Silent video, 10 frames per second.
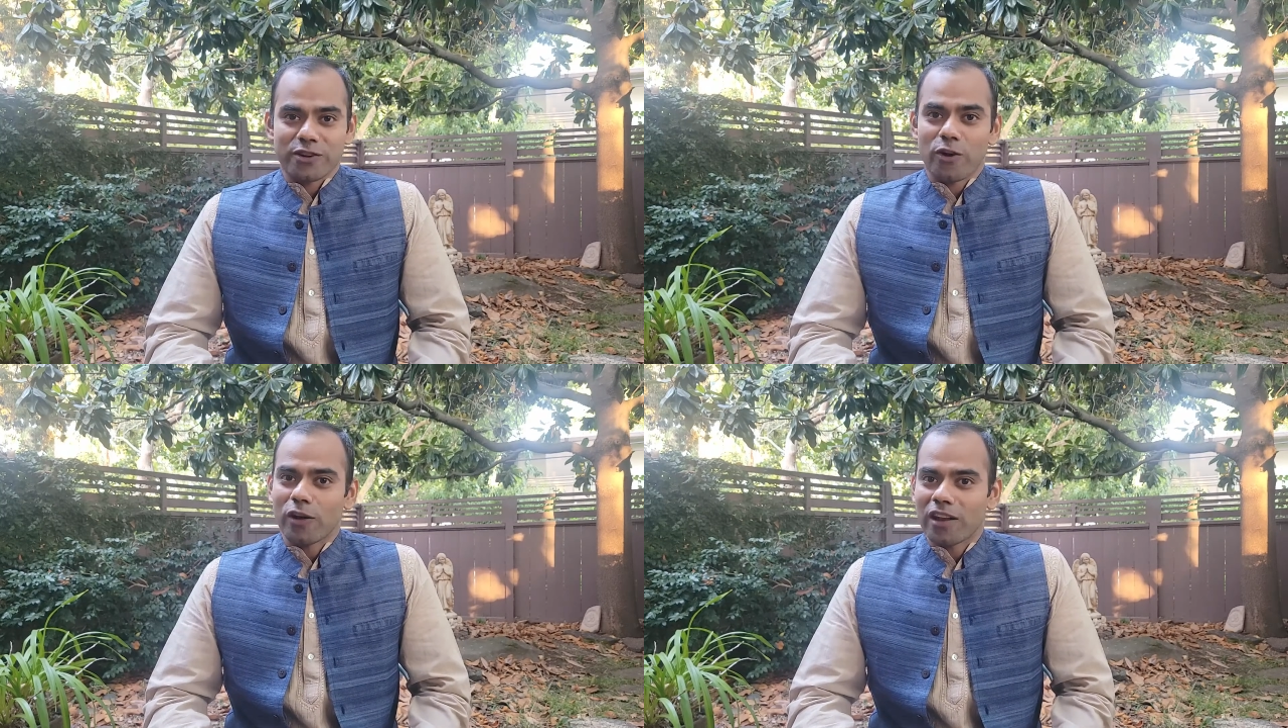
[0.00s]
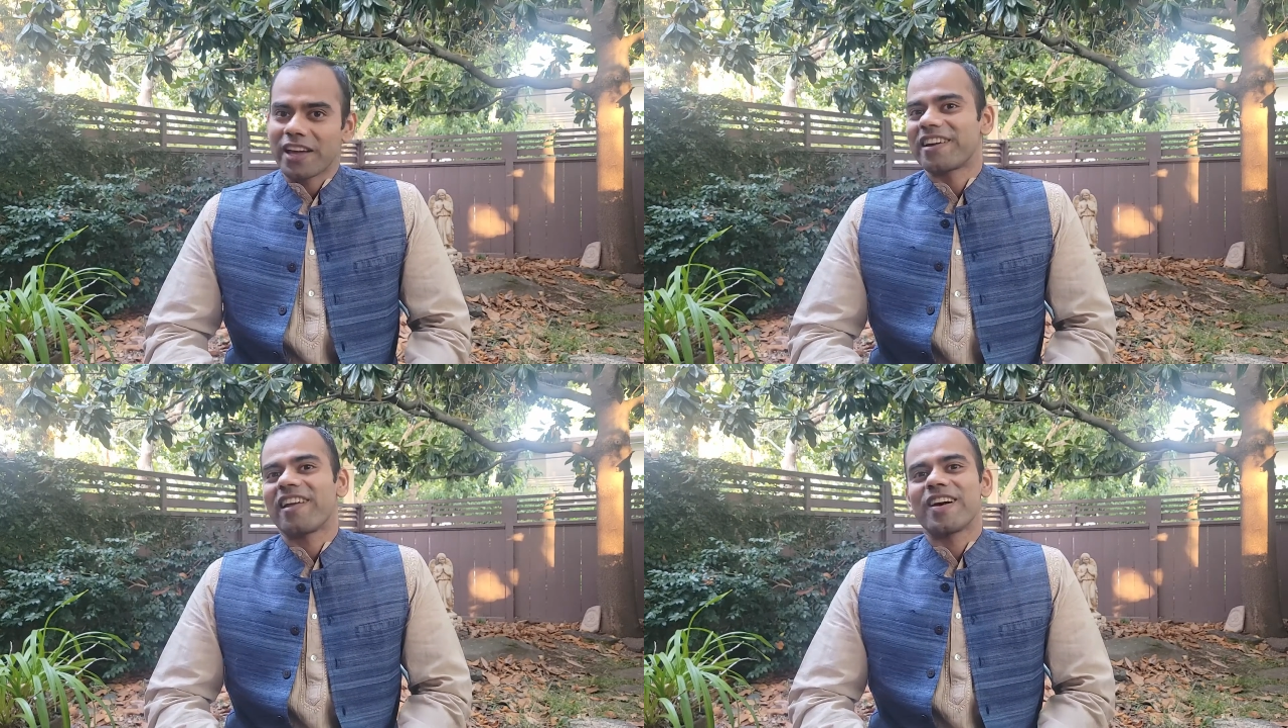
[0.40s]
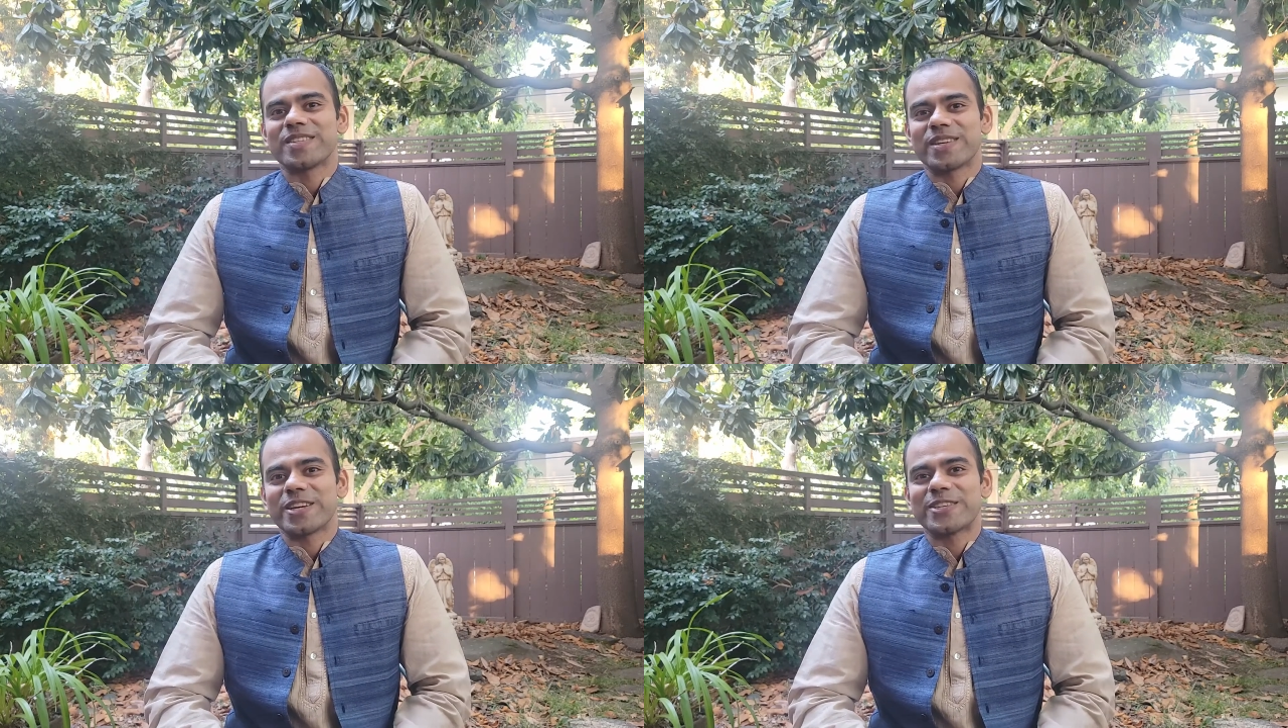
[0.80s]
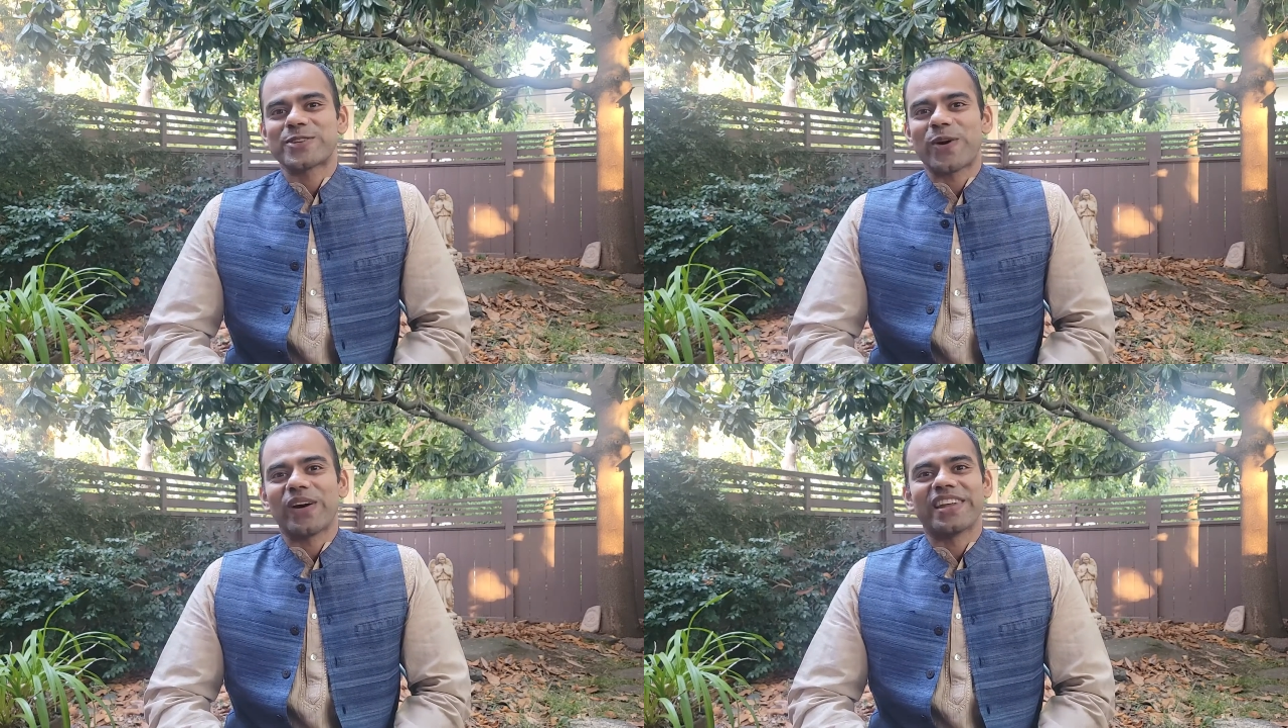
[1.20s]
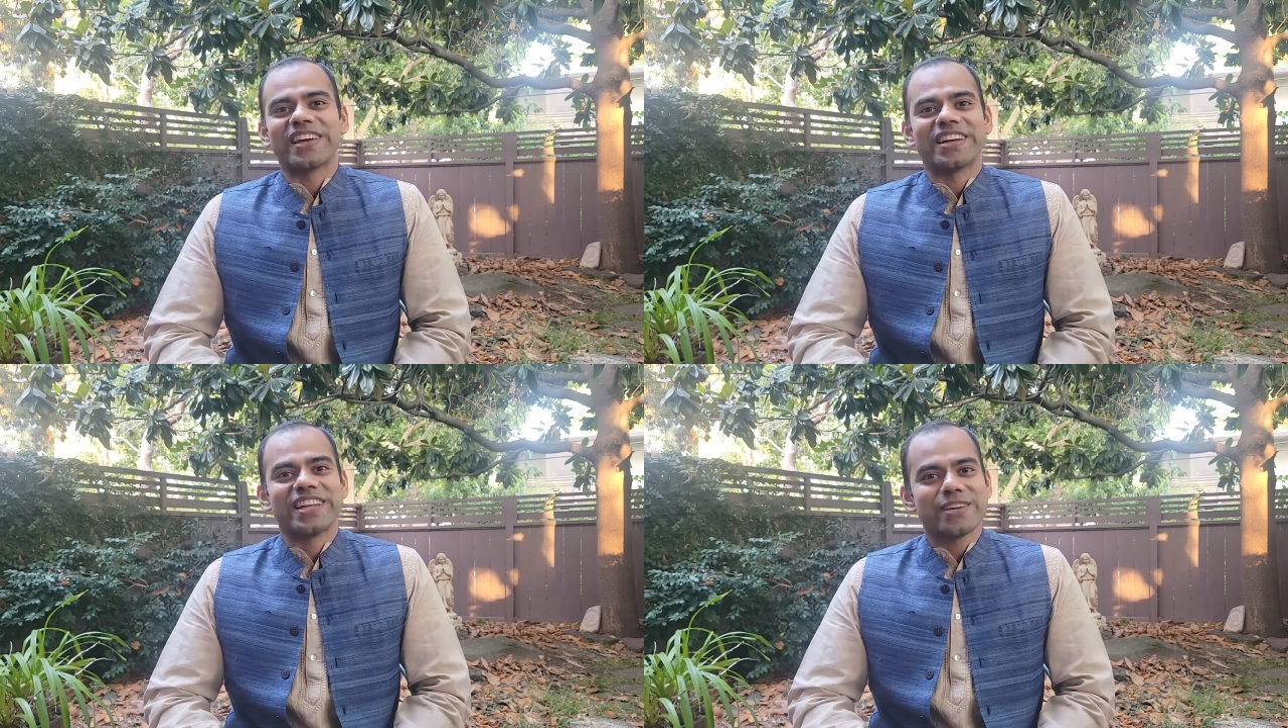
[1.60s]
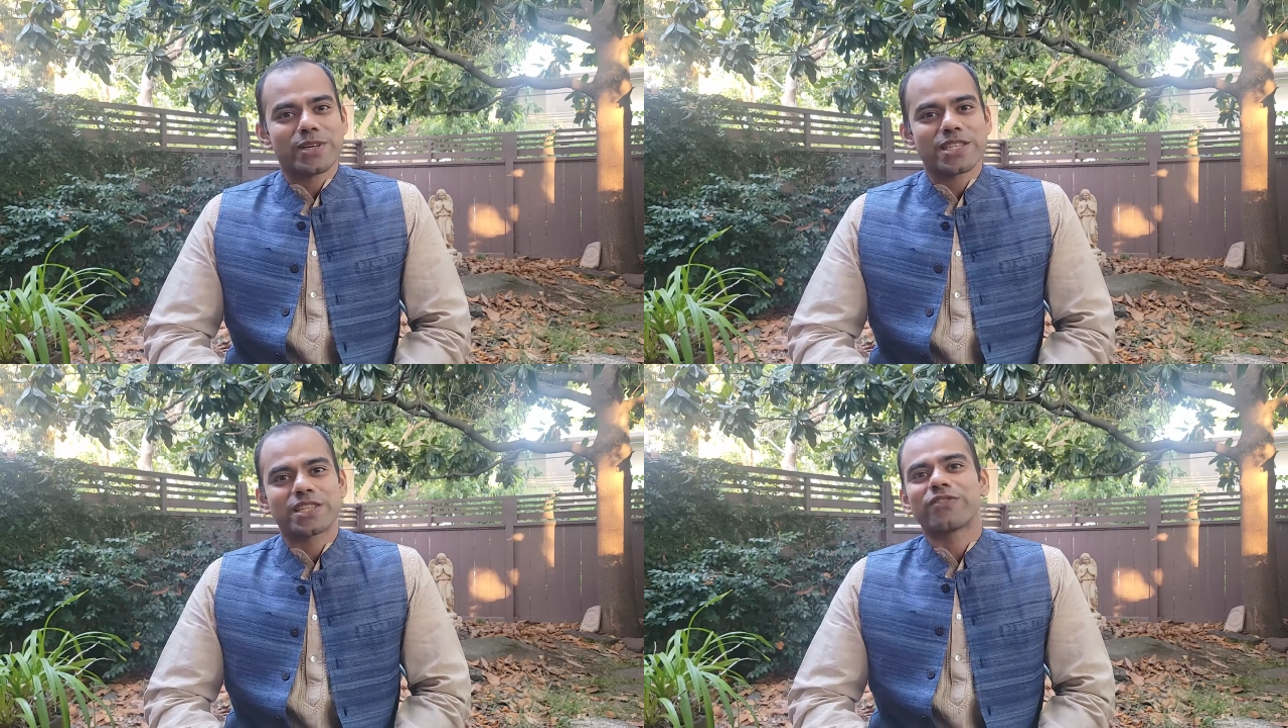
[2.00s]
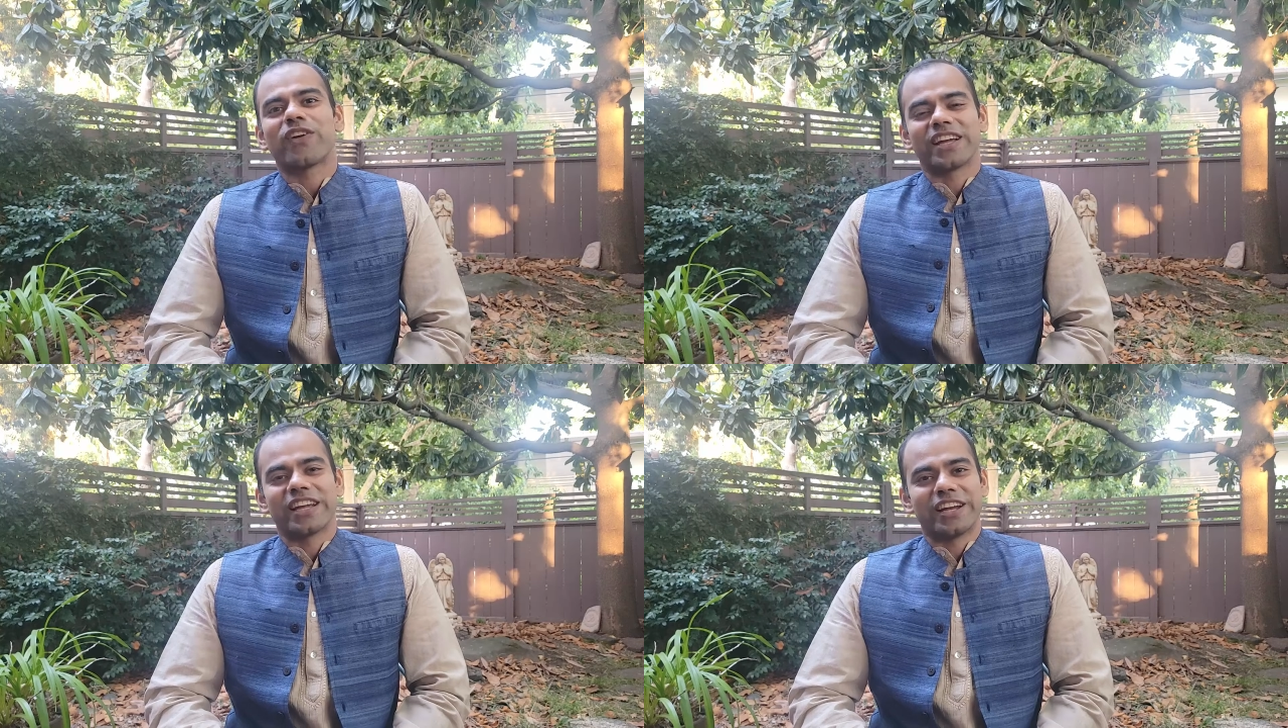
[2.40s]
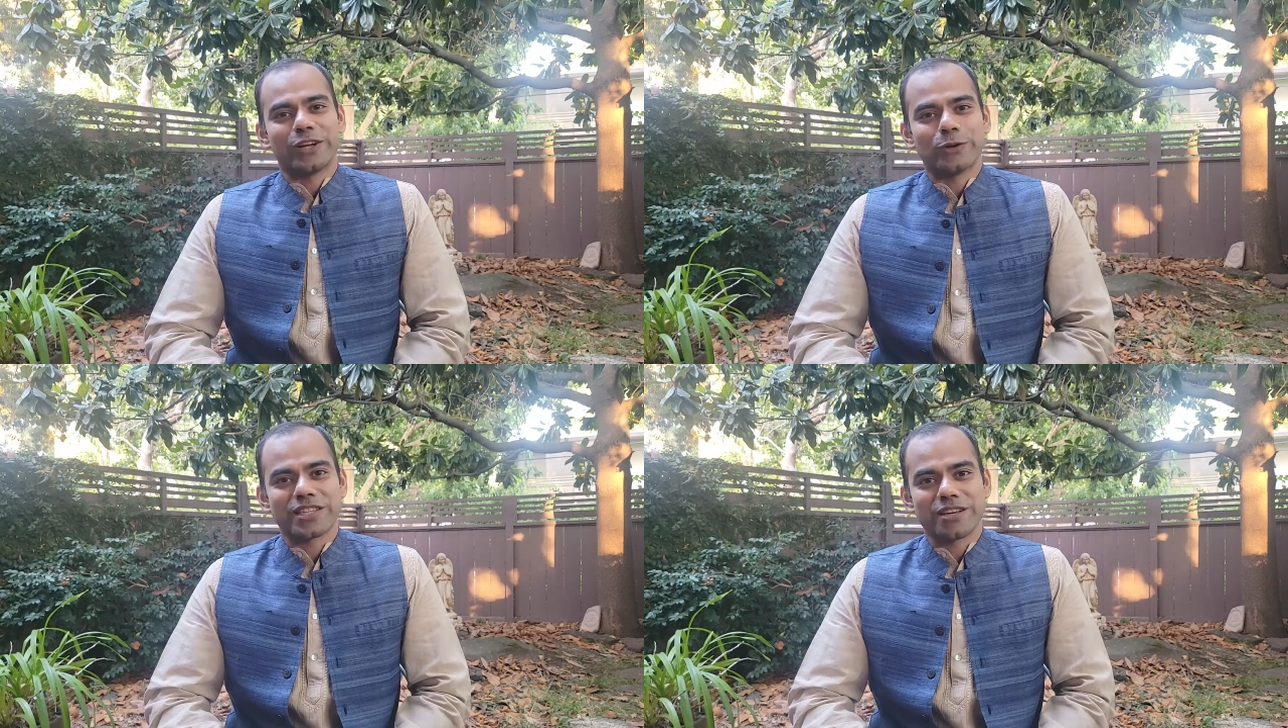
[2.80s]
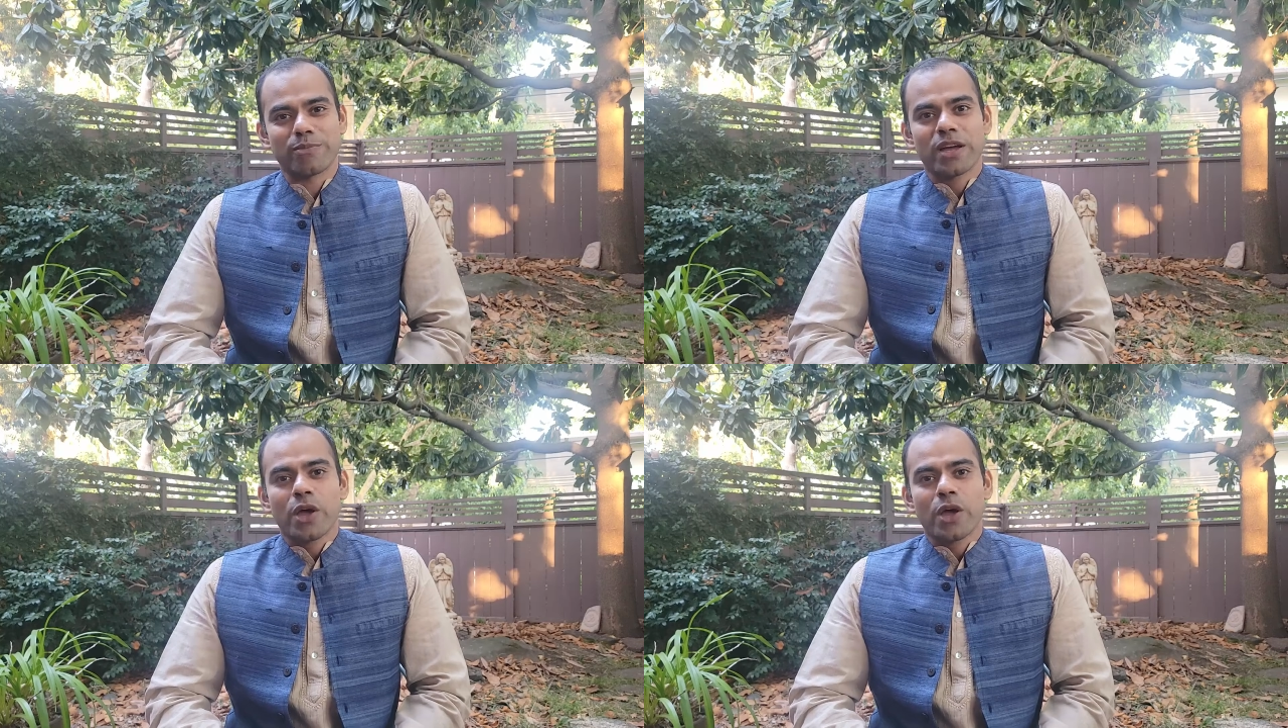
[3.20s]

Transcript: an online class series called Demystifying Hinduism,